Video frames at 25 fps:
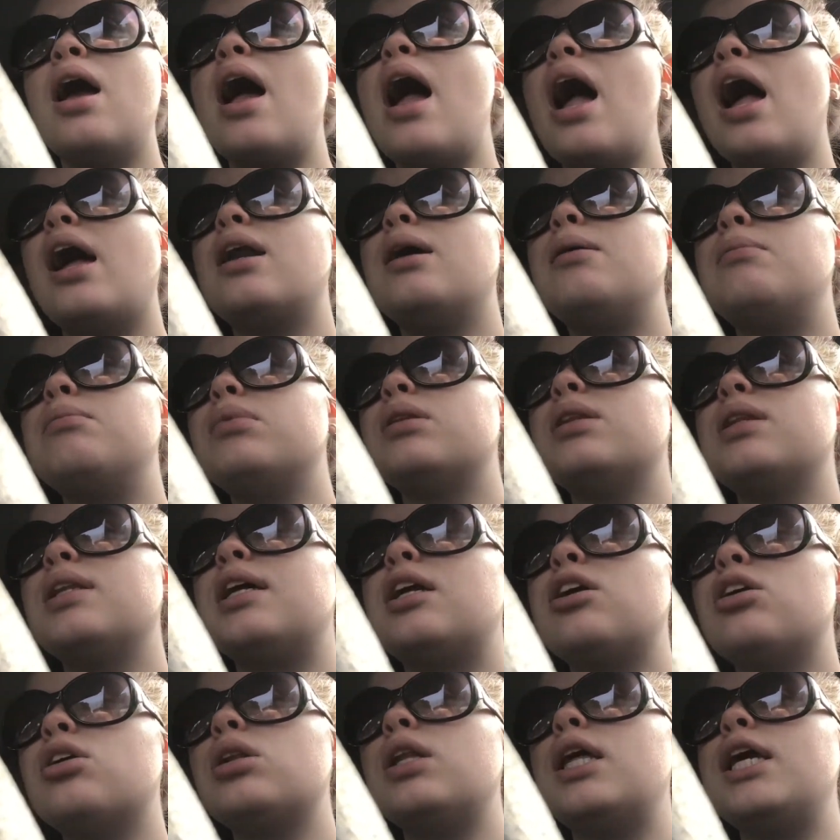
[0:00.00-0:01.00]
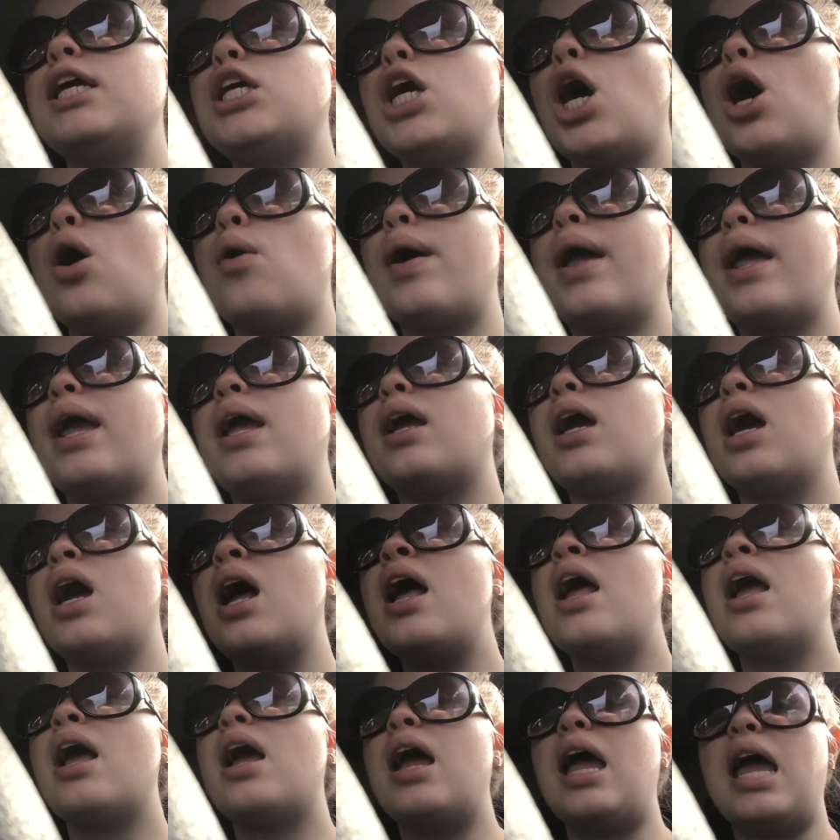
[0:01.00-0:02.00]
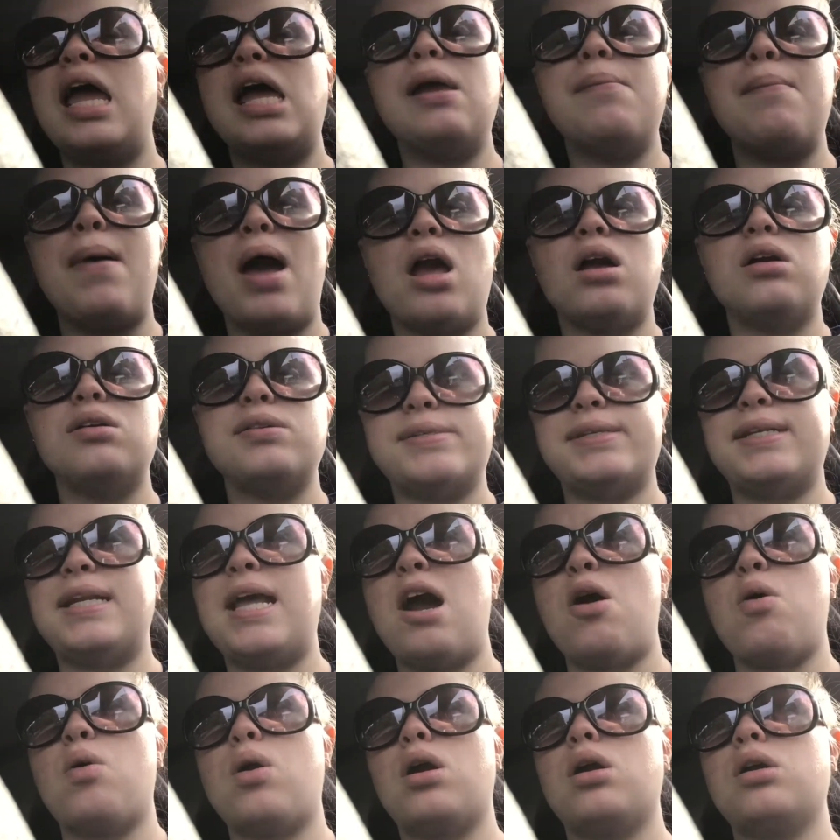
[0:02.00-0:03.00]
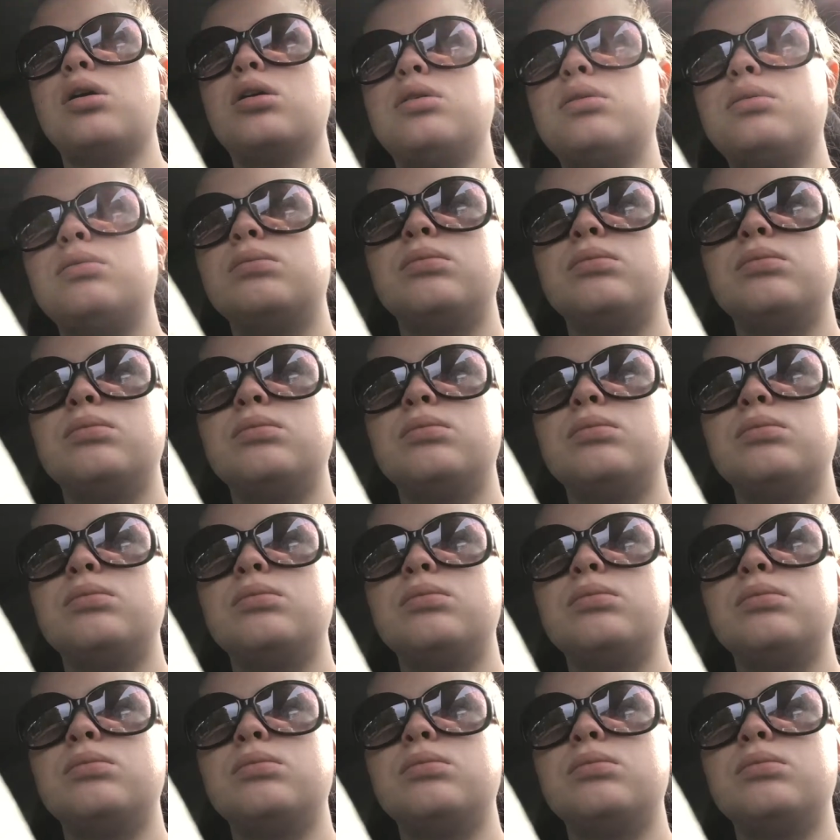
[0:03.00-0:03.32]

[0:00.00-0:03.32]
and I'm literally going 8 miles an hour.